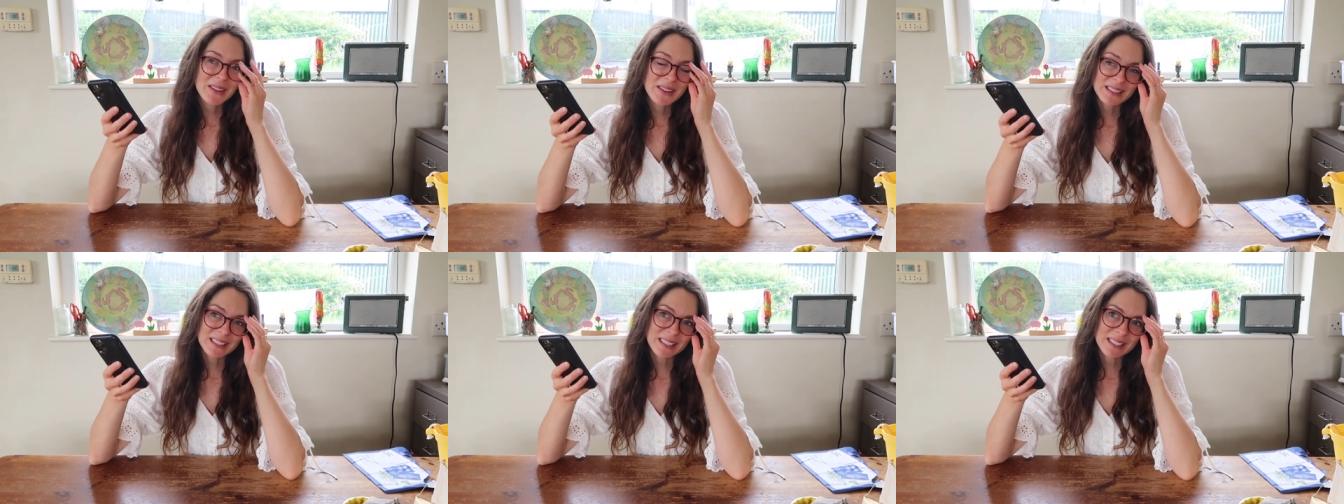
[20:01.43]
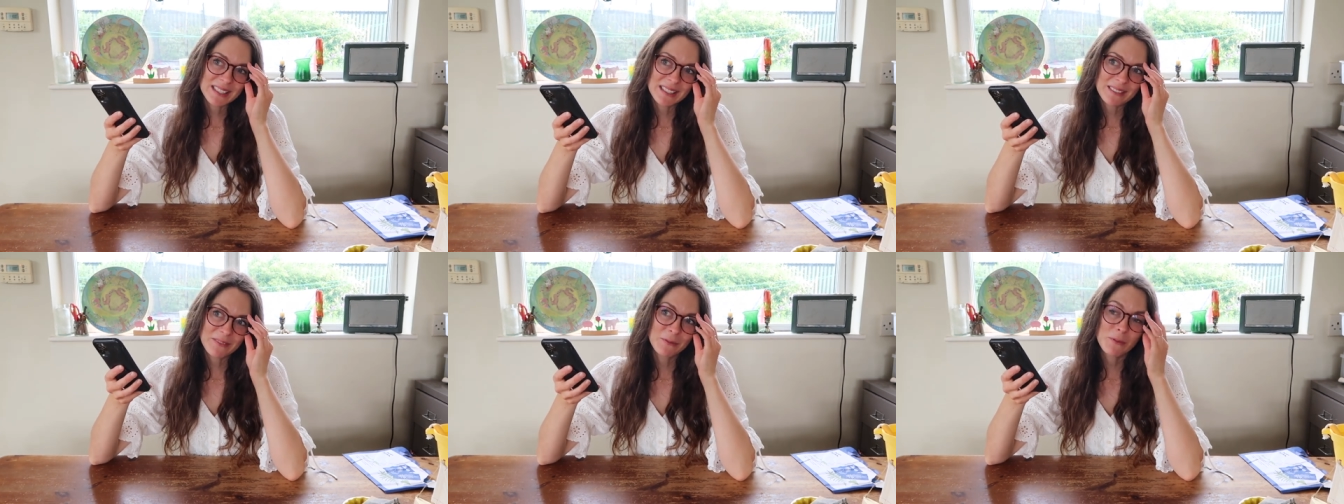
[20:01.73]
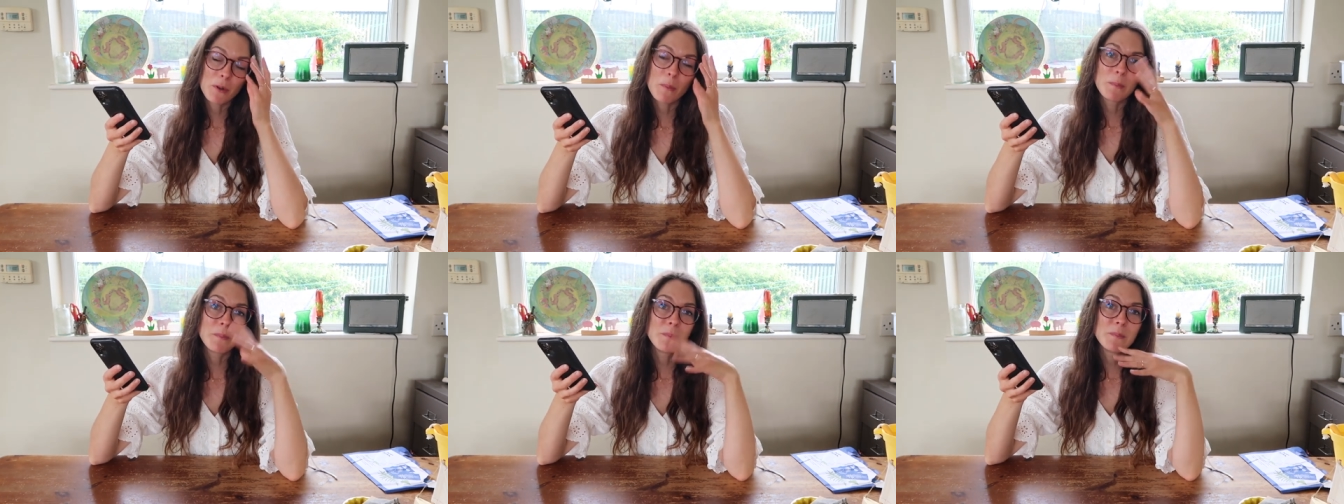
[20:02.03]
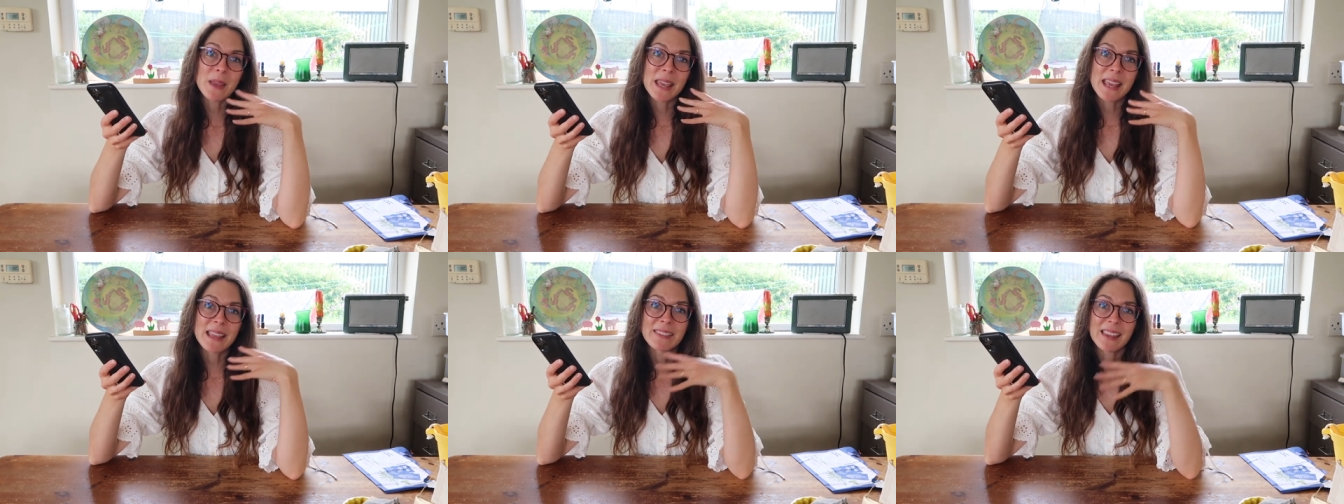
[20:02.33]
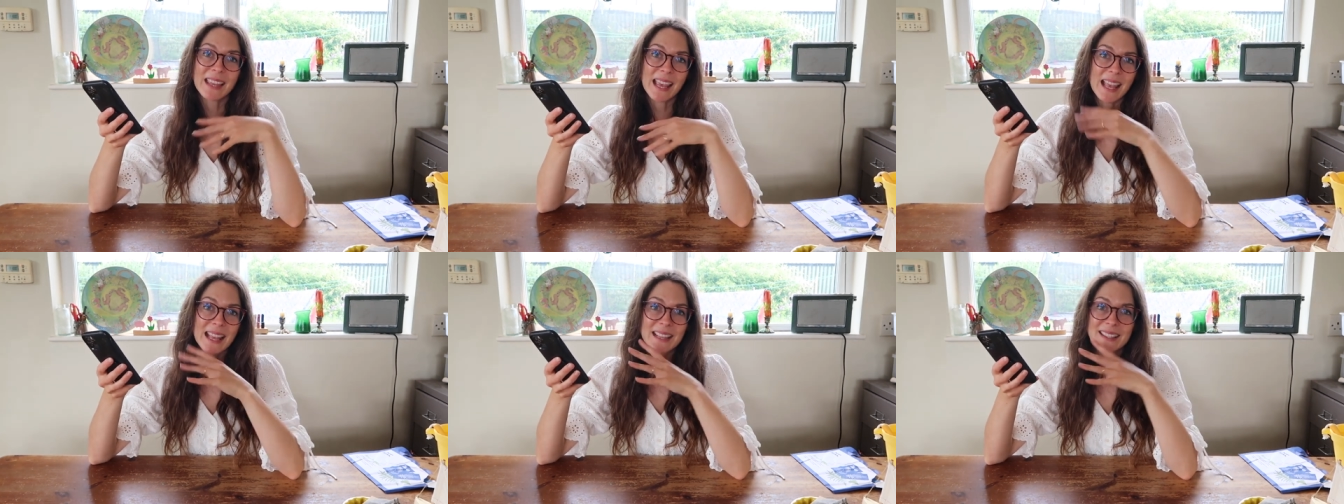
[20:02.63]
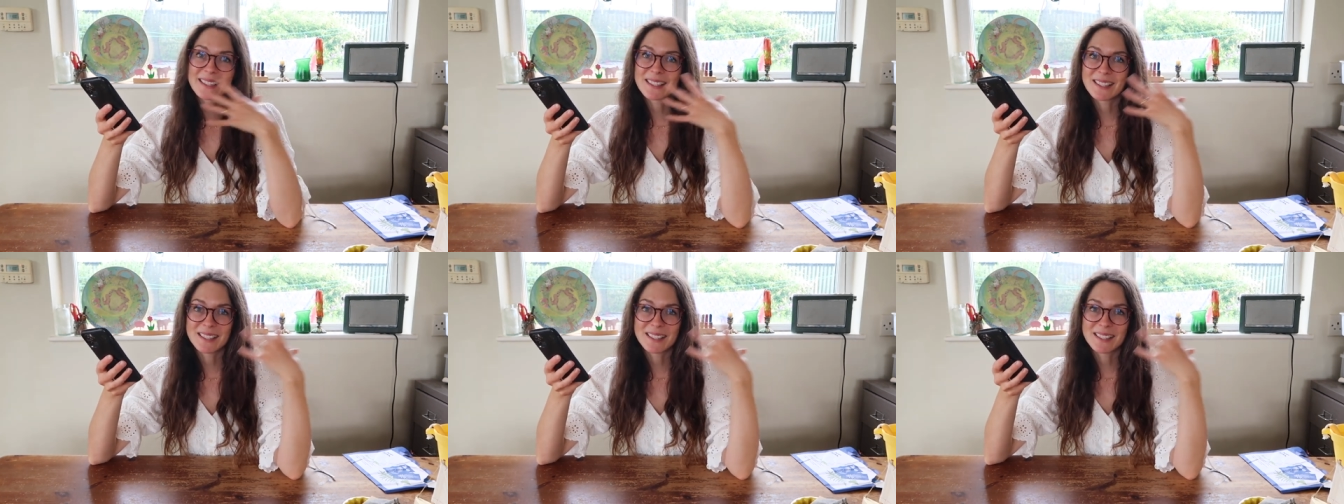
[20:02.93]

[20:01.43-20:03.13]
know, just for me and the kids,